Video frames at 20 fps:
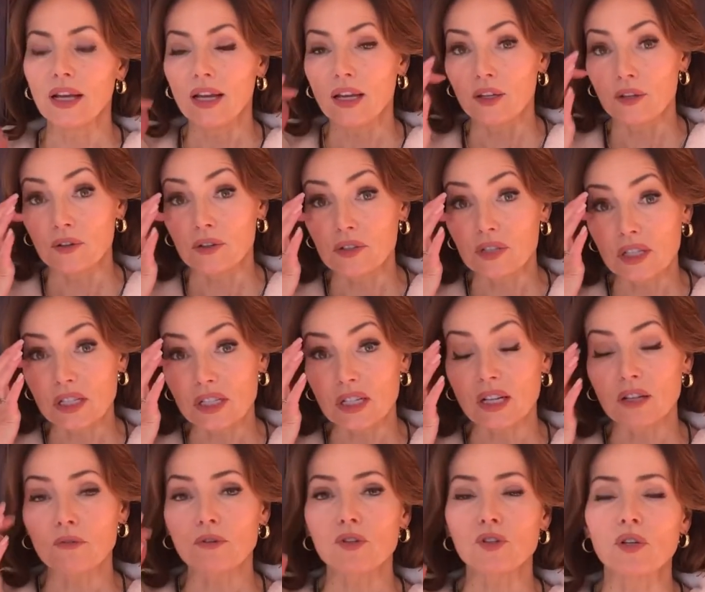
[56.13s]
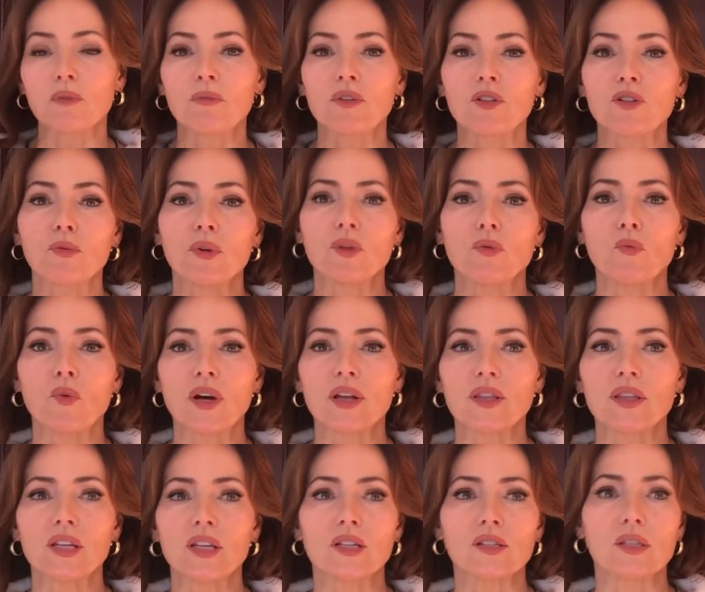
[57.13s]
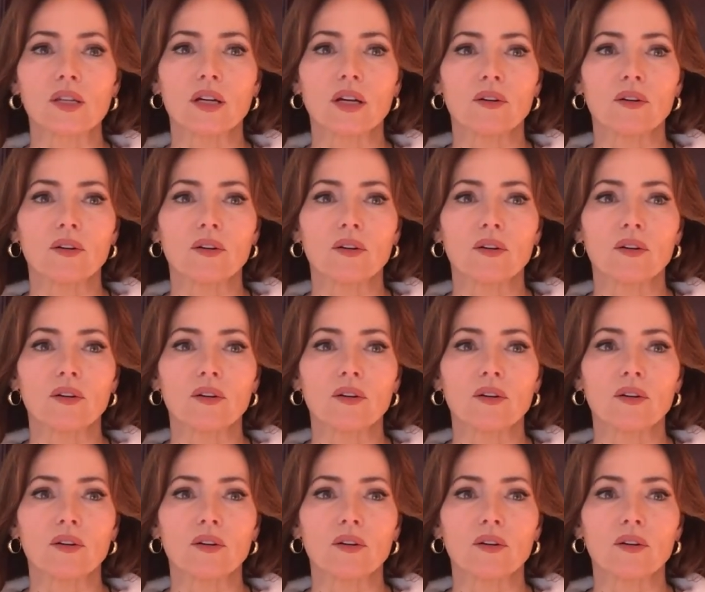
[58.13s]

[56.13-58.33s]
you know, distinguishing between one that is a,